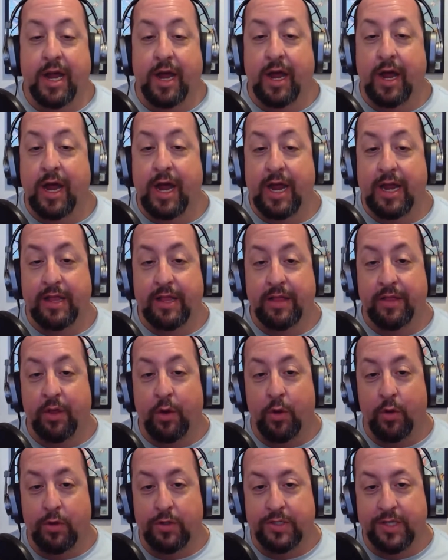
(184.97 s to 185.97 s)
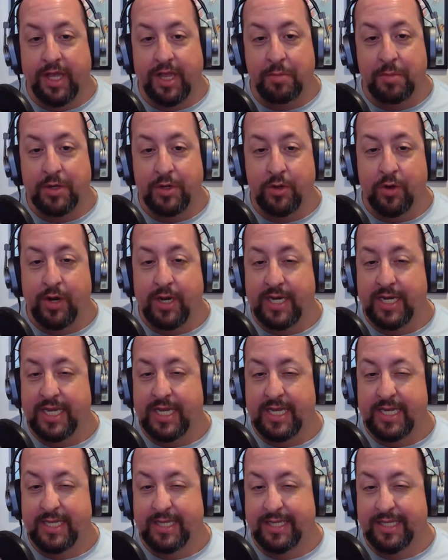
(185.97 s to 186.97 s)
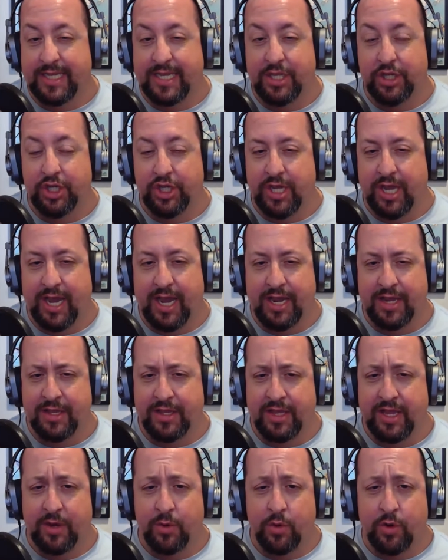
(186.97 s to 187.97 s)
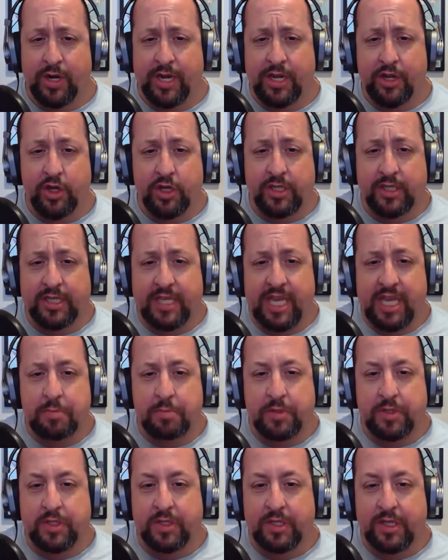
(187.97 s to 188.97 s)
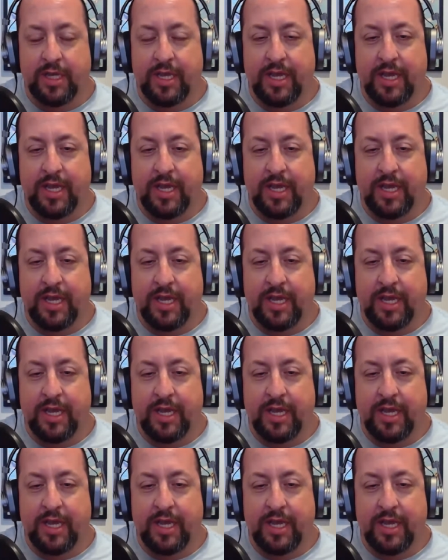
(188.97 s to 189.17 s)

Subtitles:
And then the whole Solomon Grundy CGI thing where he just keeps